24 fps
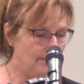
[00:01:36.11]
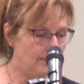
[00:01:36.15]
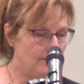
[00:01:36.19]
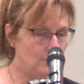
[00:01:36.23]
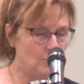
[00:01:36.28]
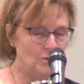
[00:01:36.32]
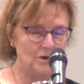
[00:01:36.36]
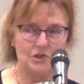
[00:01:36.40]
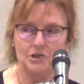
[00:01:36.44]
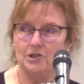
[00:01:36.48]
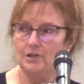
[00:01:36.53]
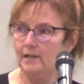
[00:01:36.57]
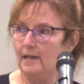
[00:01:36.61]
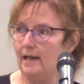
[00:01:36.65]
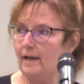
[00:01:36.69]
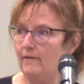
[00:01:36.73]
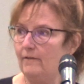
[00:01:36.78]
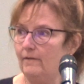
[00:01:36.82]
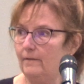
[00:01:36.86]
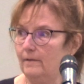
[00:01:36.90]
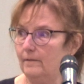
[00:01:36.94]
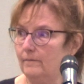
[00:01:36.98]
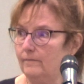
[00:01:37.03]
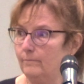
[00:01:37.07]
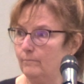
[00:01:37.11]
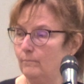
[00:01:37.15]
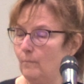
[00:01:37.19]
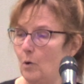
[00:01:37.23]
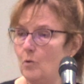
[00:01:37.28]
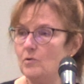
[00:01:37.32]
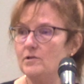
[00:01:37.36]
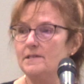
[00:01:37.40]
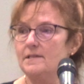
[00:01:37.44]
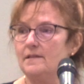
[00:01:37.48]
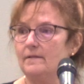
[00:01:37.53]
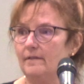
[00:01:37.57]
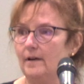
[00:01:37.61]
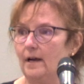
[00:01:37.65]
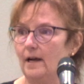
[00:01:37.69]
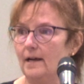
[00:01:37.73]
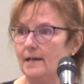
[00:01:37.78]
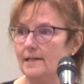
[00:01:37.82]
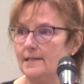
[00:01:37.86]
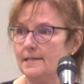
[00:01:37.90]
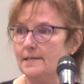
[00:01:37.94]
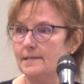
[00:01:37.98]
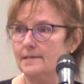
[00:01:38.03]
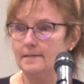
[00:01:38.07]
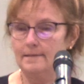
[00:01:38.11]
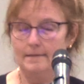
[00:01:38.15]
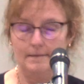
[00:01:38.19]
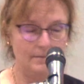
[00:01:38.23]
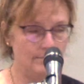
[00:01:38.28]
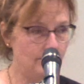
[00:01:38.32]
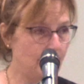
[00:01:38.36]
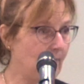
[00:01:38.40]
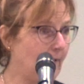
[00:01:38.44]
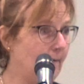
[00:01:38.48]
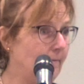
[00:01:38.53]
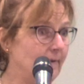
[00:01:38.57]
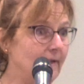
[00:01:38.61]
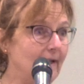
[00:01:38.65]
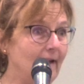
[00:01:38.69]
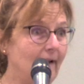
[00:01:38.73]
which left most of us, probably